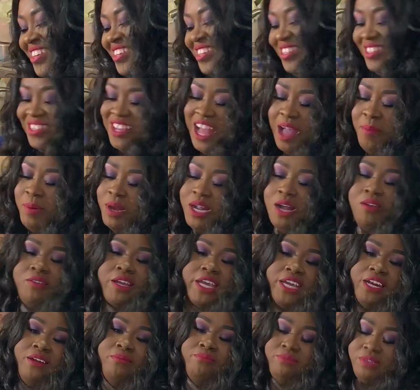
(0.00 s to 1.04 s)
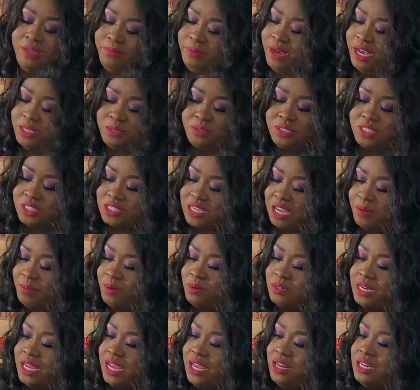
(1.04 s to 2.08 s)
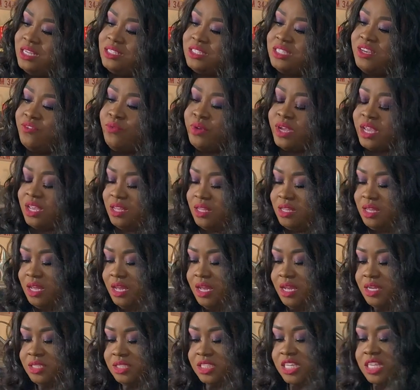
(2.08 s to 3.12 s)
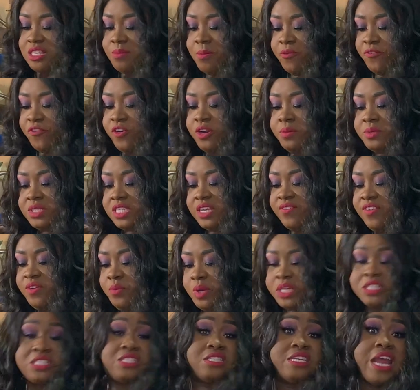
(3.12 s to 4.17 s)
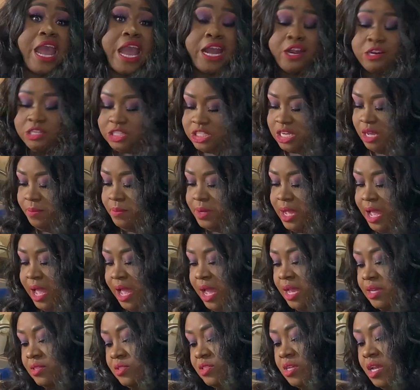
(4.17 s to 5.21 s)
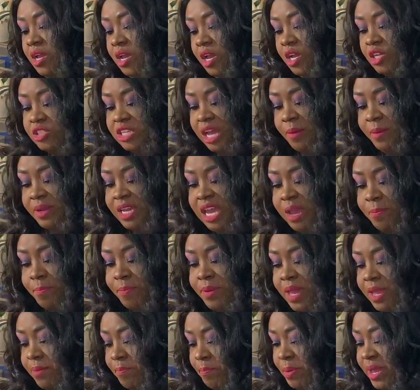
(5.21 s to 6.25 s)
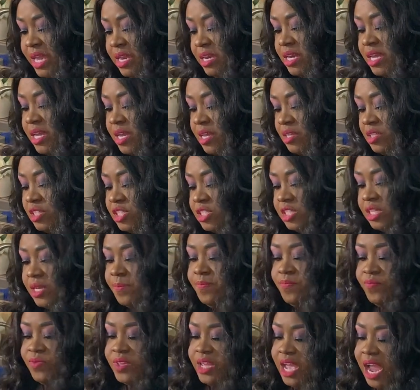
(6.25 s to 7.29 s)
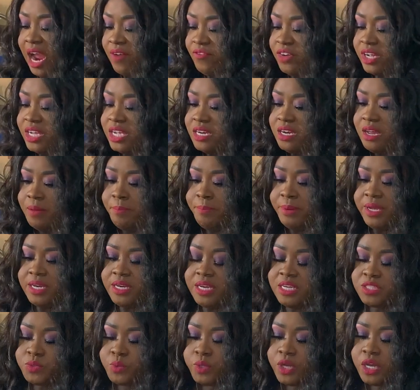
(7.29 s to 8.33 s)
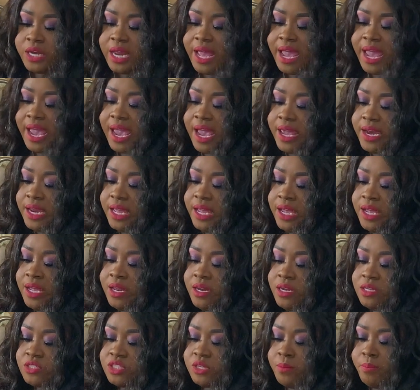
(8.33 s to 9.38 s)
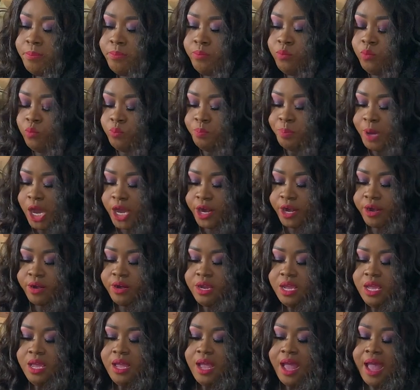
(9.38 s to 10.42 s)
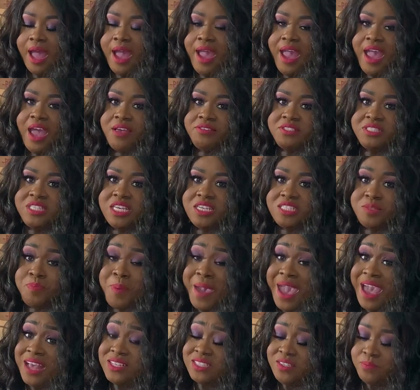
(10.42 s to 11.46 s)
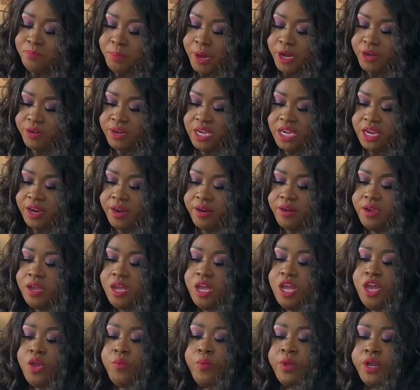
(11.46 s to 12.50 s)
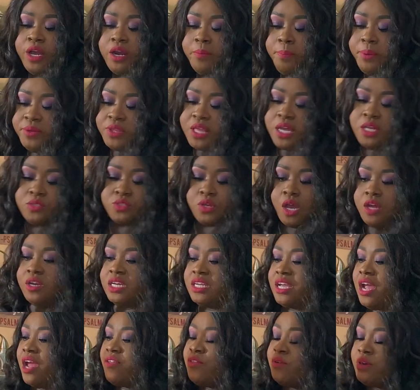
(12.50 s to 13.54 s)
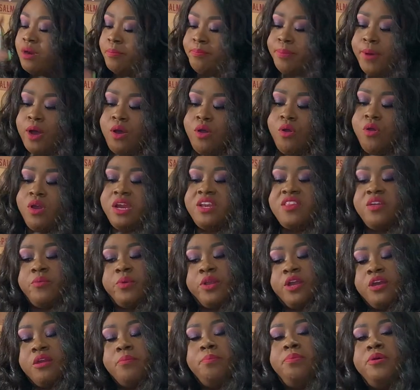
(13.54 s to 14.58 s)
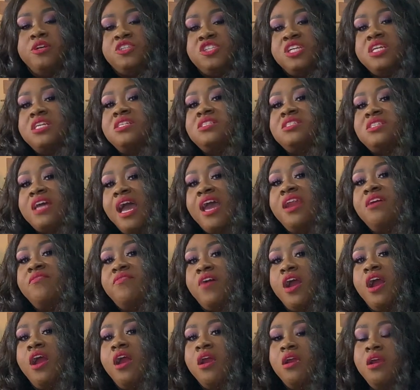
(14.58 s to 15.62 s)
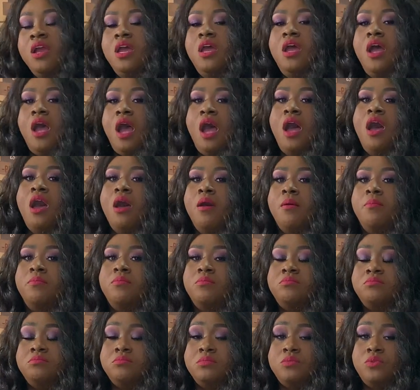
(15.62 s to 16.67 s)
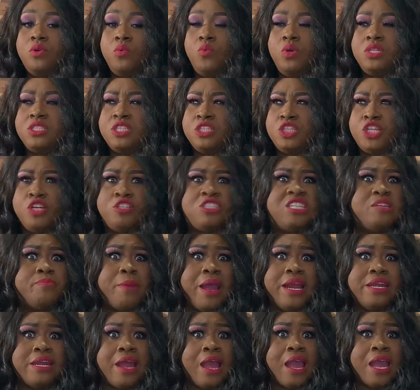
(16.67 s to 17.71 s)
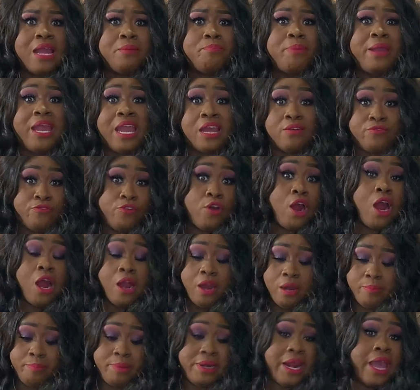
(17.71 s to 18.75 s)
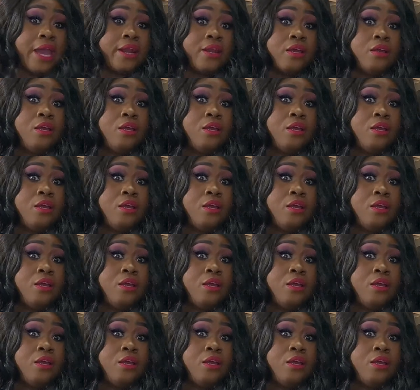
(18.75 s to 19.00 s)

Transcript: I'm gonna go get them. They might as well just come on down. Let's see if we can sit them in front of the TV with a snack or something, guys. So I'm gonna keep beating this. After I get done beating this, we're gonna add in some butter. I have 6 pats of butter here. We're gonna put those all together in a bowl, and then we're gonna push it inside of our 13 by 9 pan for our banana